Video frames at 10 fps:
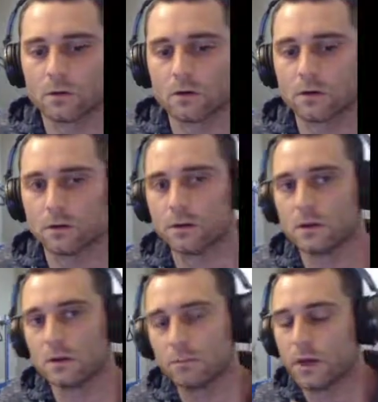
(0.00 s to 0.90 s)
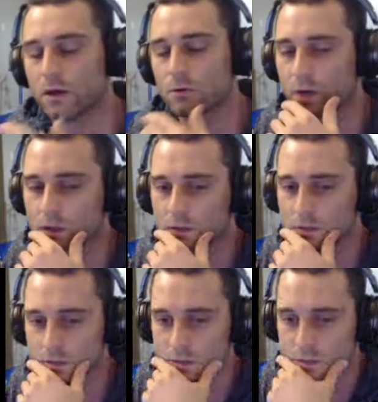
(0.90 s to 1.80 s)
the better
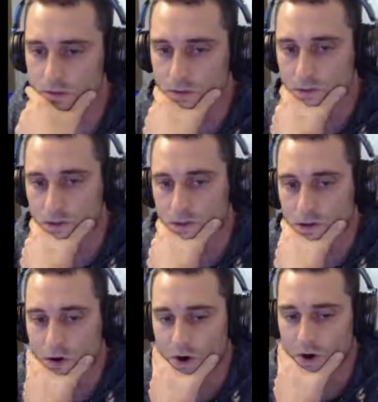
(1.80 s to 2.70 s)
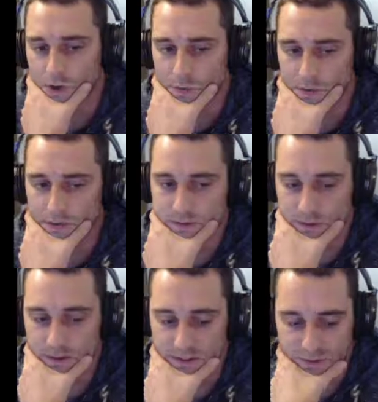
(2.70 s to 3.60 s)
regs are going,
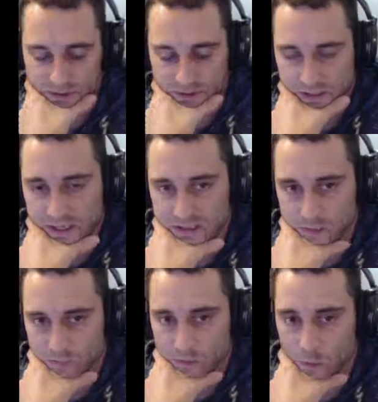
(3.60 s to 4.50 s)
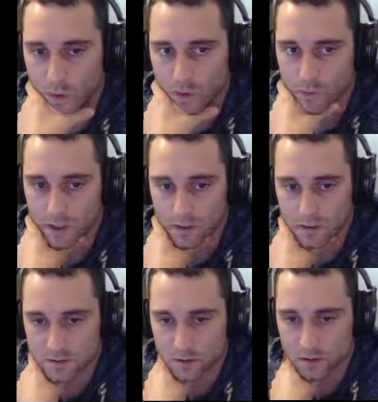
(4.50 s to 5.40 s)
and especially like the ICM aware
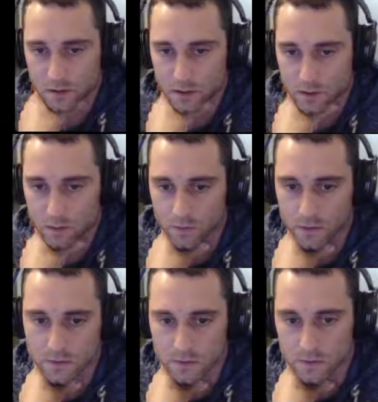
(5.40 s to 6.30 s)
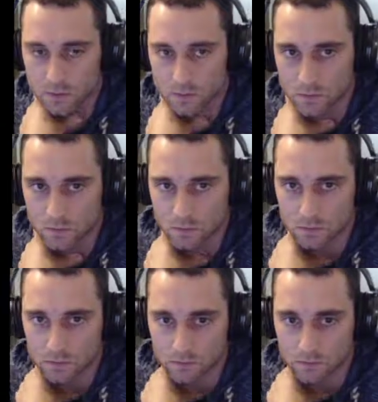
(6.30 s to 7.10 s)
regs are going to,